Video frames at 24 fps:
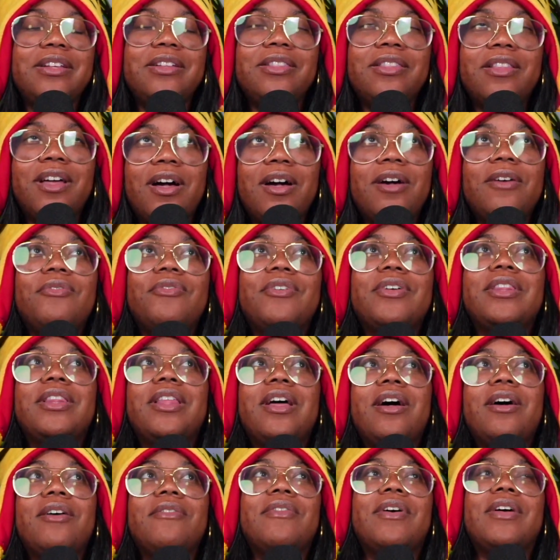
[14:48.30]
love,
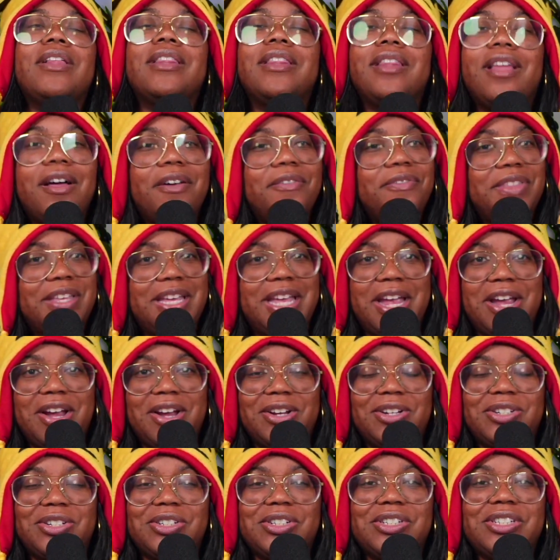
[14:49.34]
love, love the
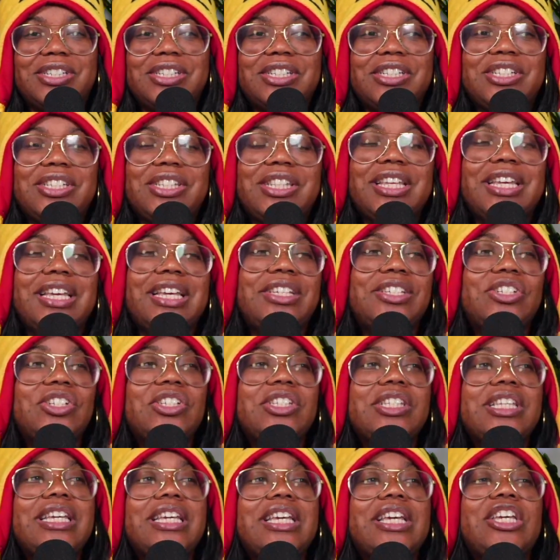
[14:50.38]
character. It's just the, it's
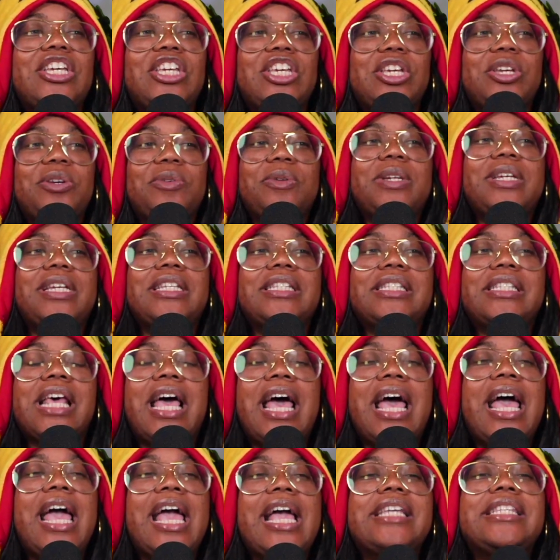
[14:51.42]
just like a cuteness.
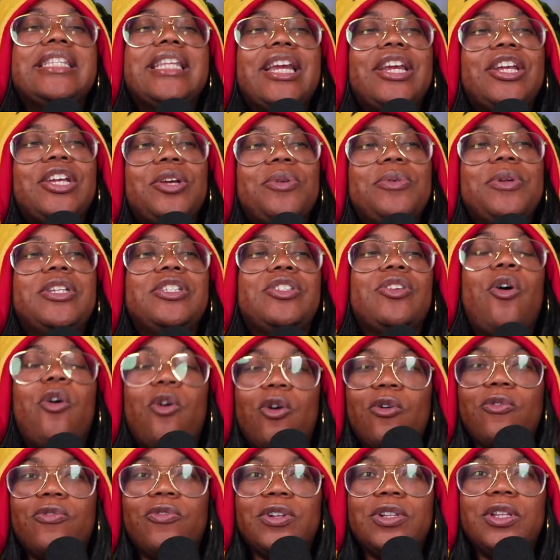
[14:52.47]
It's not a cuteness
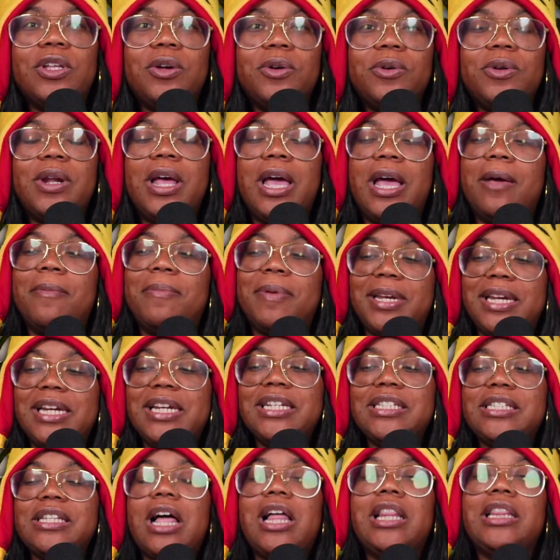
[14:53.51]
overload, but it
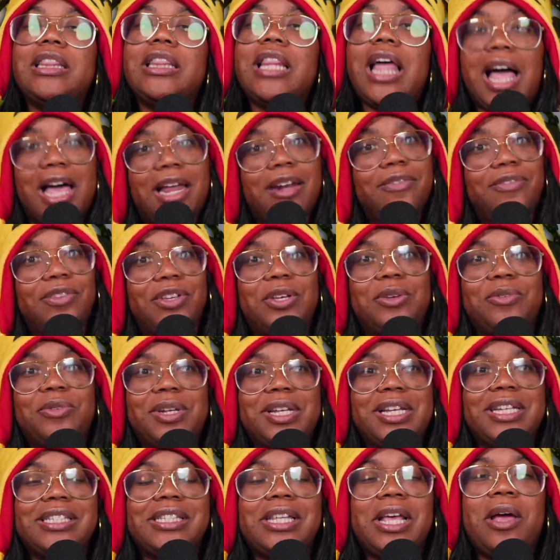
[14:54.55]
is a lot of
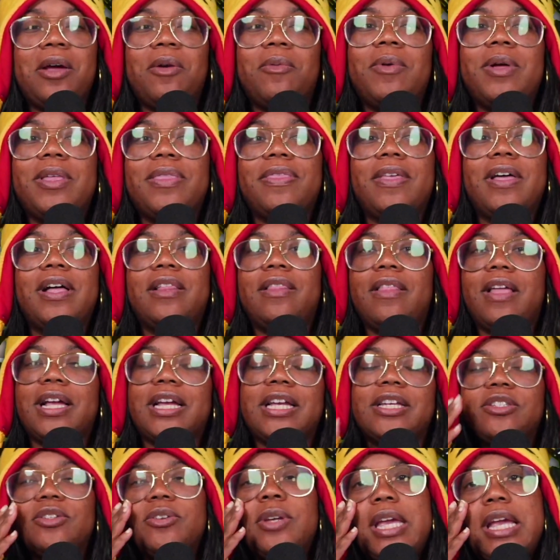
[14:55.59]
cuteness with a lot,
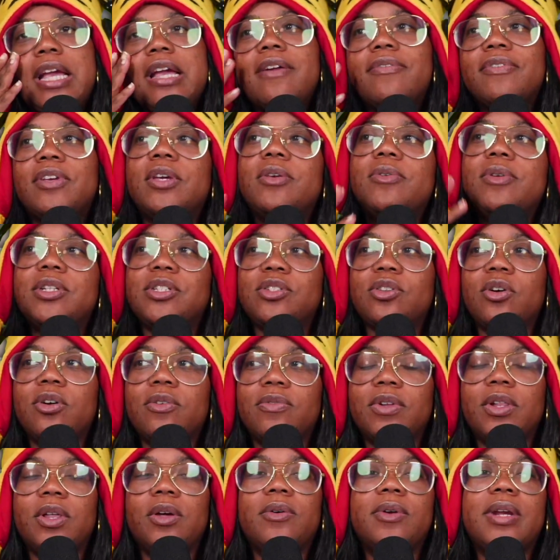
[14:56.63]
because you can't have cuteness
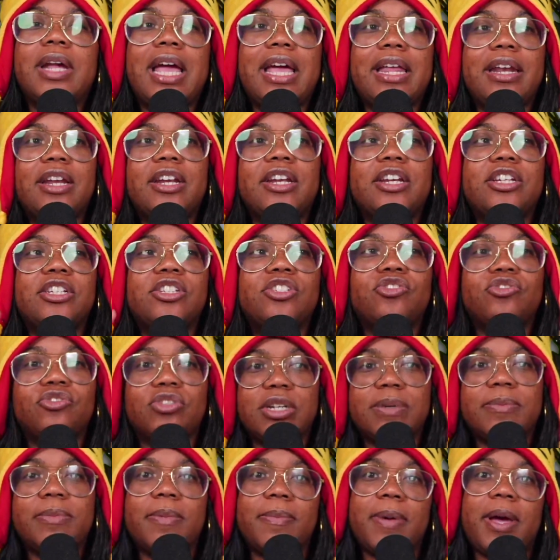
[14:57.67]
overload and an
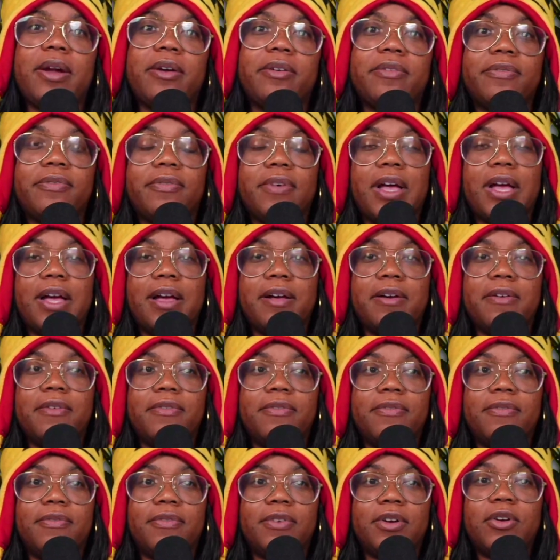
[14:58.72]
extreme amount
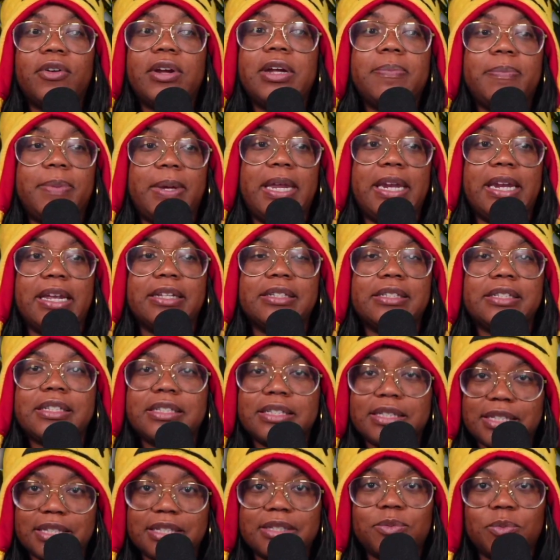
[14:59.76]
of creepiness,
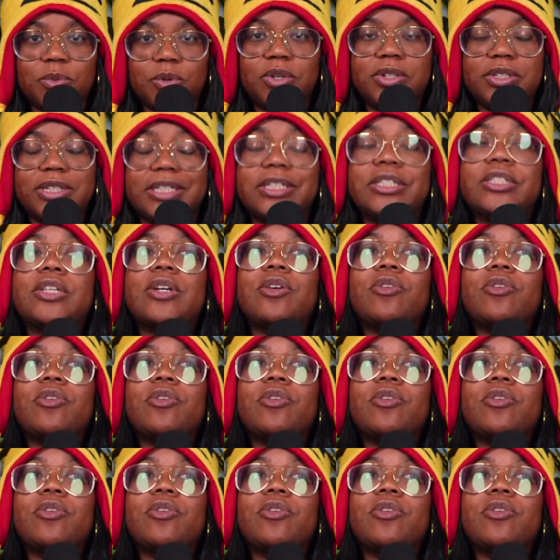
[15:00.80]
because this world is